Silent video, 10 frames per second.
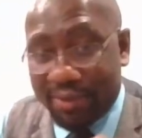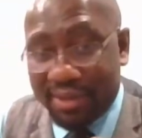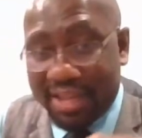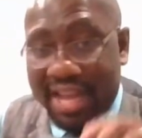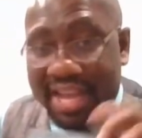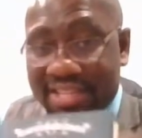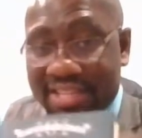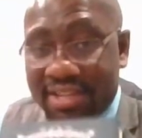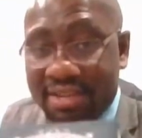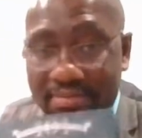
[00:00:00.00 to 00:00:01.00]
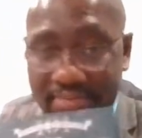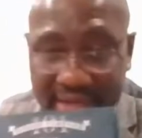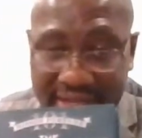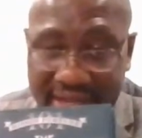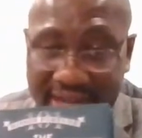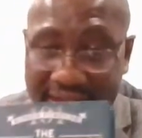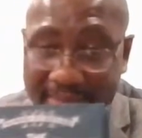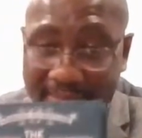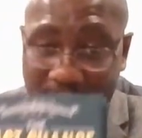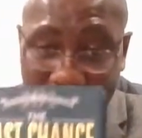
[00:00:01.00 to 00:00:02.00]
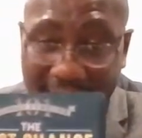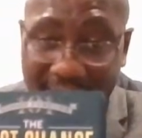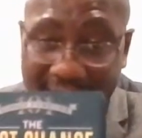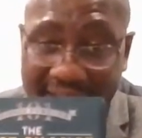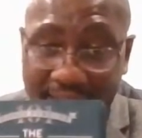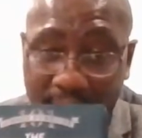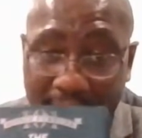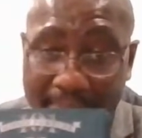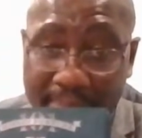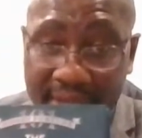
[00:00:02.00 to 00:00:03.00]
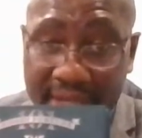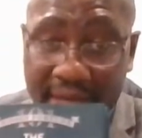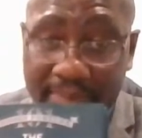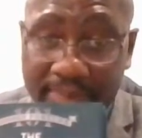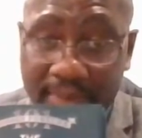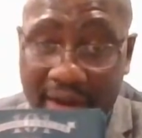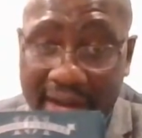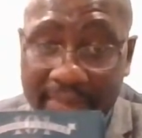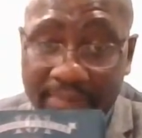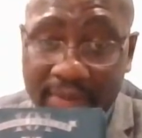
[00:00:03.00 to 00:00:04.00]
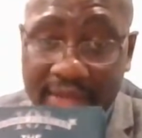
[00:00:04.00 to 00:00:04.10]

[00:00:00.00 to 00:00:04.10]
for you guys. But great read, great pickup. All right.